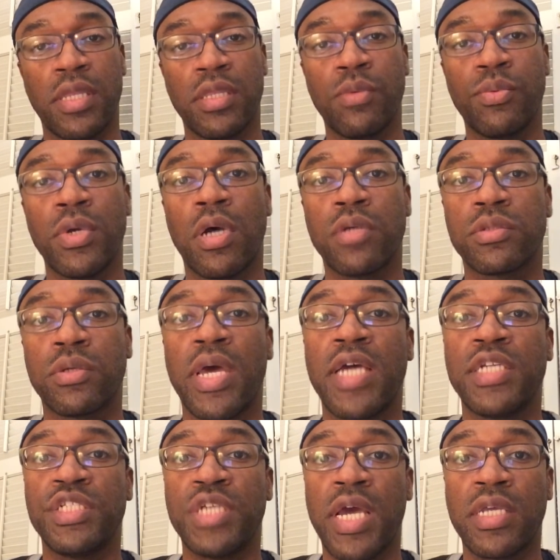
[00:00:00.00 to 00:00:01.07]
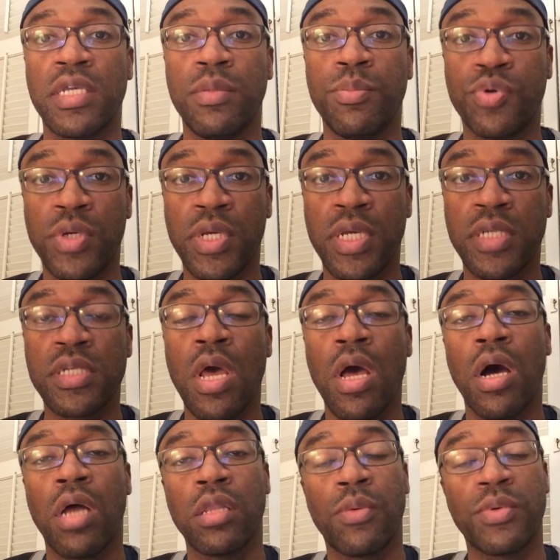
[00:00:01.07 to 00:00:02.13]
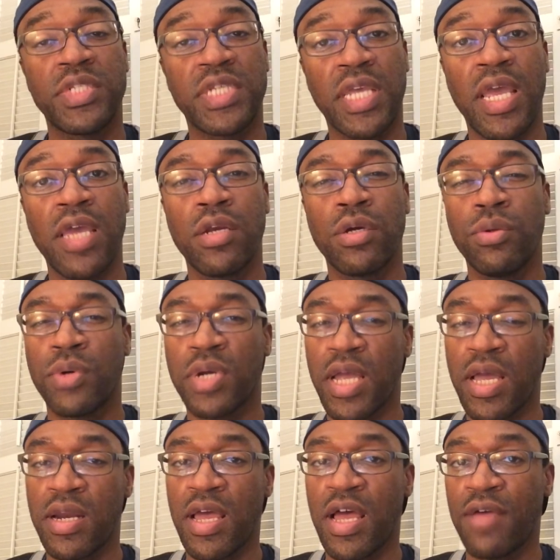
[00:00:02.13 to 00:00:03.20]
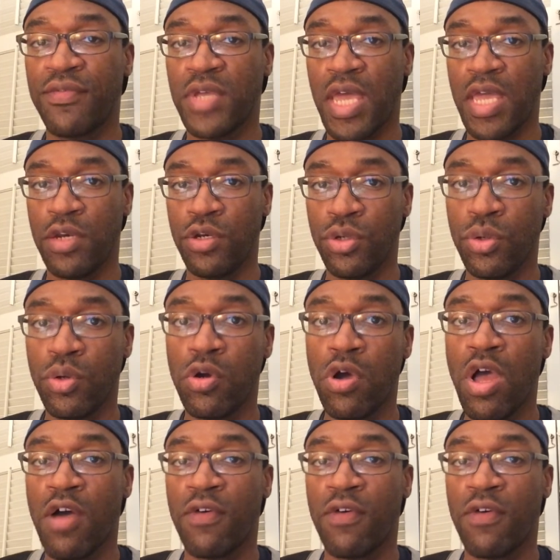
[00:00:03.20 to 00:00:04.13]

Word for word: And then we also had Jacqui Briggs along with Takeda, who were kind of having a new,